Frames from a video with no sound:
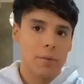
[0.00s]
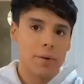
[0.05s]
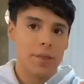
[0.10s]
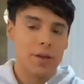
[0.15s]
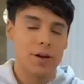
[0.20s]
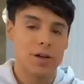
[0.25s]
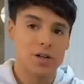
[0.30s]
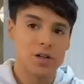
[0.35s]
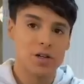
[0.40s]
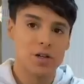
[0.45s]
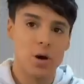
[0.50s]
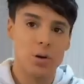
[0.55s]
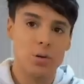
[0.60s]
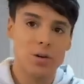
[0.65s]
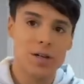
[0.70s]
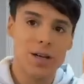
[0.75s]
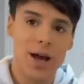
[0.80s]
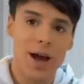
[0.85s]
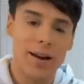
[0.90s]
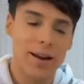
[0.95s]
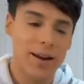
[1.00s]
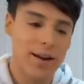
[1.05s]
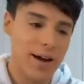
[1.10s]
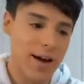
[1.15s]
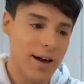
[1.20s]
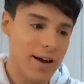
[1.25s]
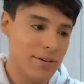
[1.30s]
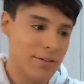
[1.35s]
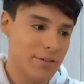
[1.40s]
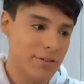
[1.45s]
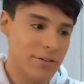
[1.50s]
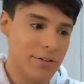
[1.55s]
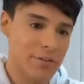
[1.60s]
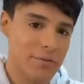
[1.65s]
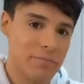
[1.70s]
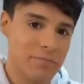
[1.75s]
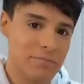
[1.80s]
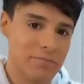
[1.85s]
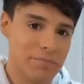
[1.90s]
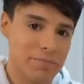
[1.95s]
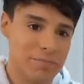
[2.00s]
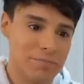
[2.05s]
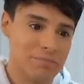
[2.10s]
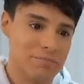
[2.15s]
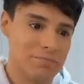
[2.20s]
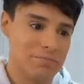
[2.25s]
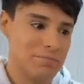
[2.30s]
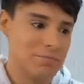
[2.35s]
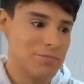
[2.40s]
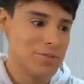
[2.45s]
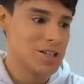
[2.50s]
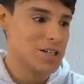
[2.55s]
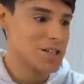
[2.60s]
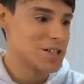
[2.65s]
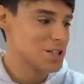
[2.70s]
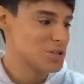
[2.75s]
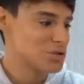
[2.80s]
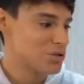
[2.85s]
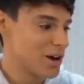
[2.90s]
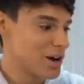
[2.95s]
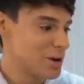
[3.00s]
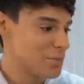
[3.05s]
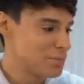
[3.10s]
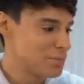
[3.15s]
There's no tiny knife, just straight up